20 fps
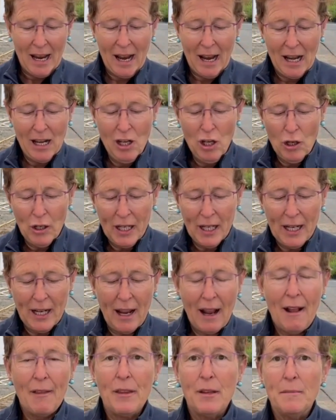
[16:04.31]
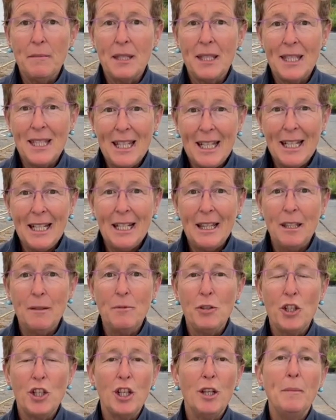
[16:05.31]
looking at them, seeing them
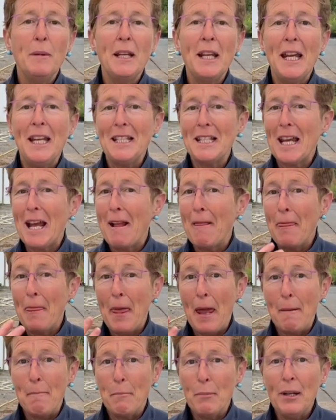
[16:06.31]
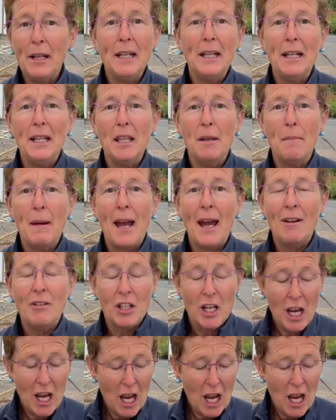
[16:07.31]
germinate, and then pricking them out,